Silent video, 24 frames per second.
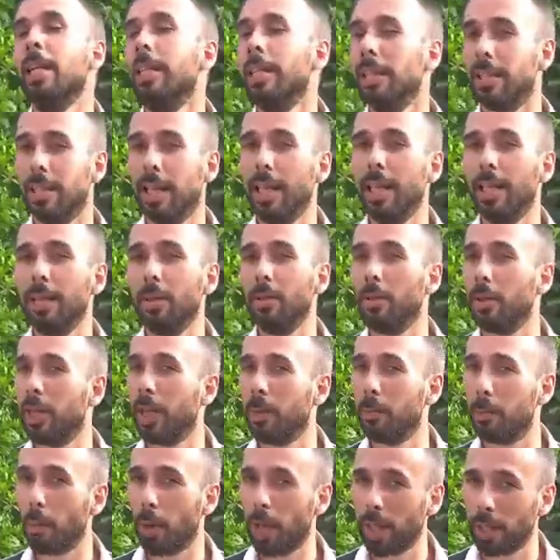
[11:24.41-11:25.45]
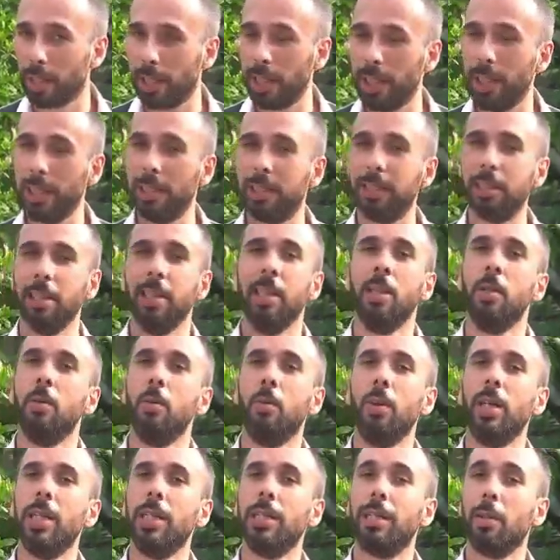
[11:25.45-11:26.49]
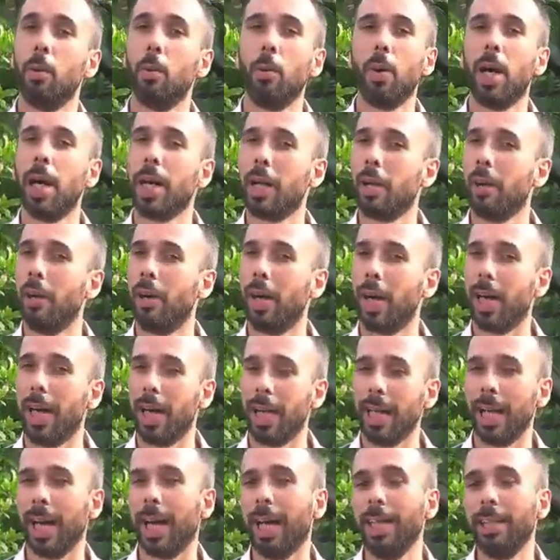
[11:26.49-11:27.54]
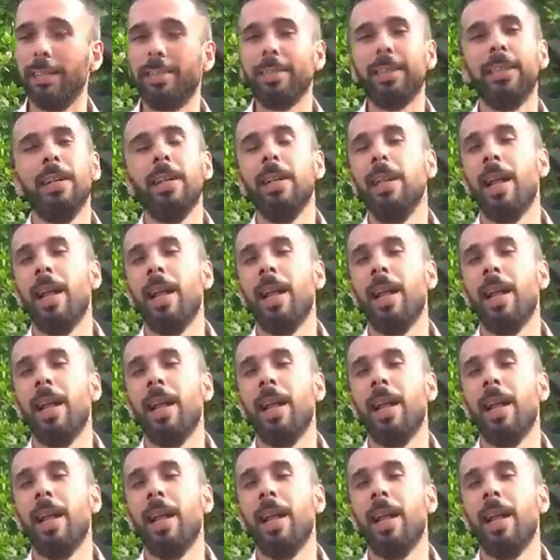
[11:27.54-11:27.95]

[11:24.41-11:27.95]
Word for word: Then you can practice with water and ice.